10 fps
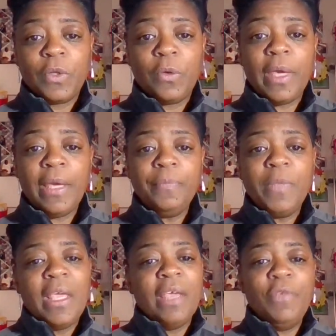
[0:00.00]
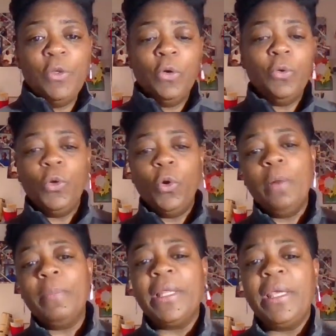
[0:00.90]
Okay. If you don't
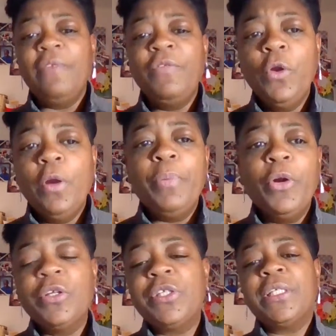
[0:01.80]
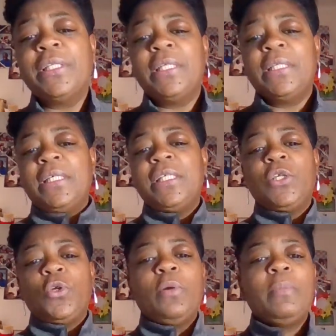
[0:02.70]
normally, if you're a person that
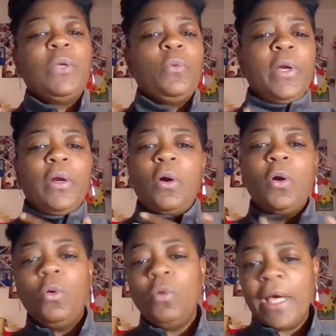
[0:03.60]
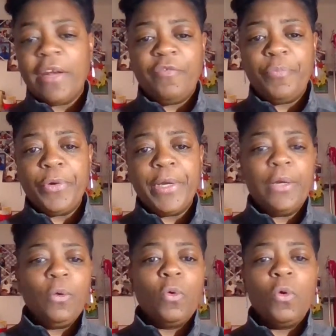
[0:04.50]
doesn't normally wear a whole lot of
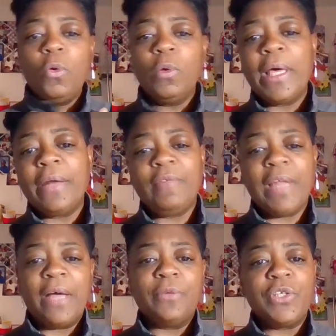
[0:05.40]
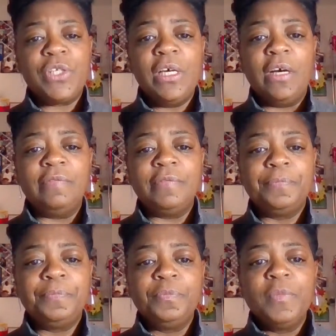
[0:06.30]
print or a whole lot of loud stuff,
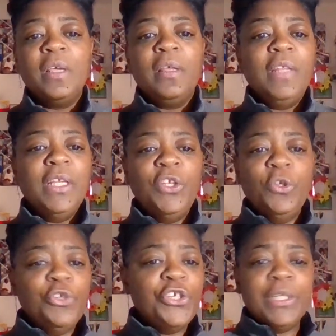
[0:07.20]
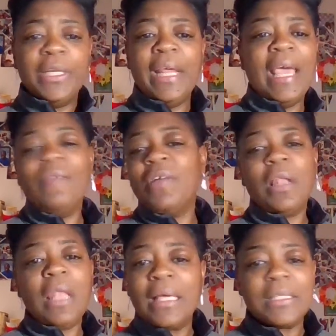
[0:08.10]
then you shouldn't have a
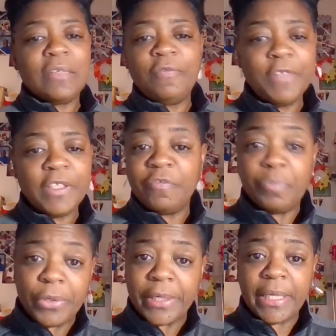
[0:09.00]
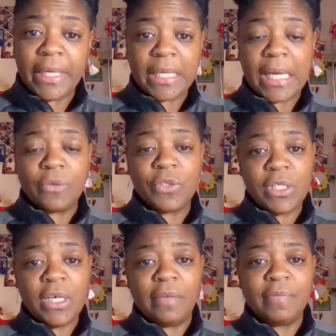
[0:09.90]
closet full of print and loud
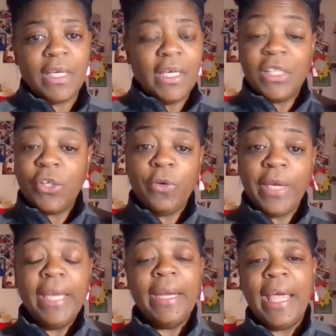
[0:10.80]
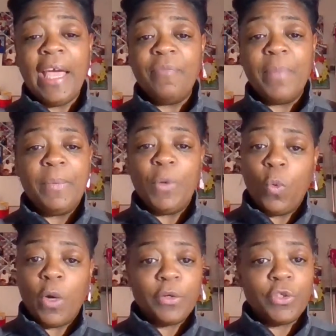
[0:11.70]
stuff. It's okay to have maybe
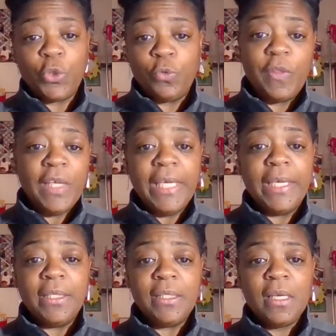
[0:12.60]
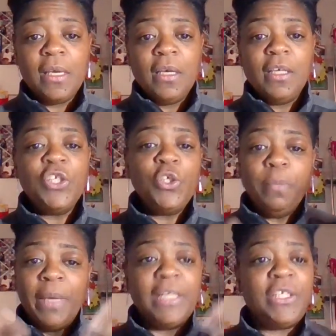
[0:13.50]
one or two things because
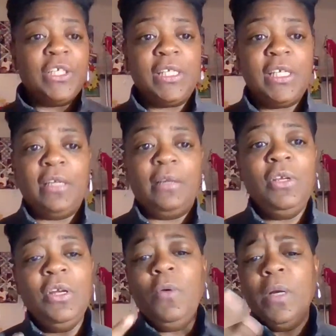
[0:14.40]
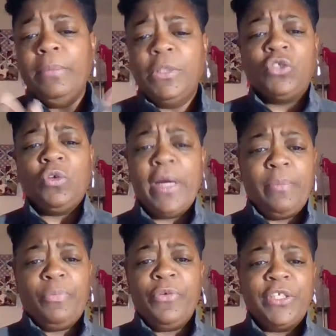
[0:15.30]
you may just get, you know what, I'm going to try
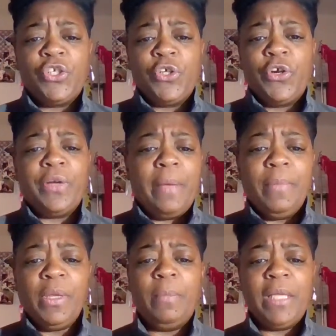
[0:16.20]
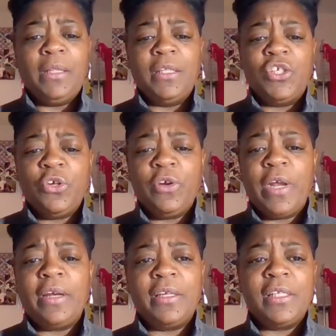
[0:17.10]
a print shirt and I'm going to make this shirt
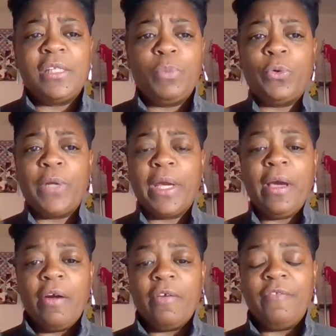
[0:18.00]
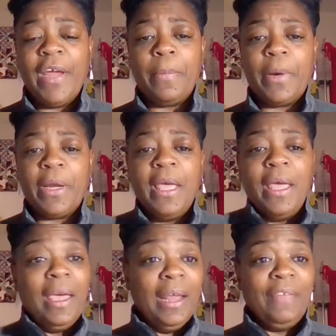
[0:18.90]
out of this Bold Ankara fabric.
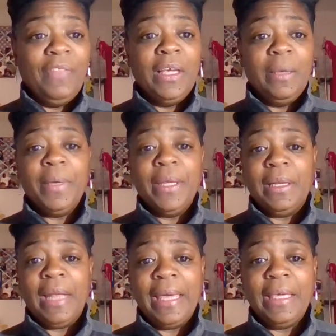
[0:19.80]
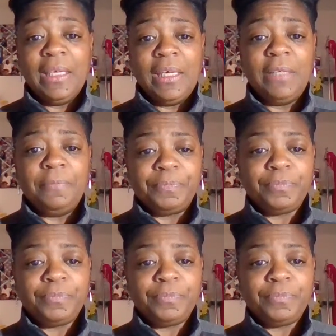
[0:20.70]
And I think I'm going to like it.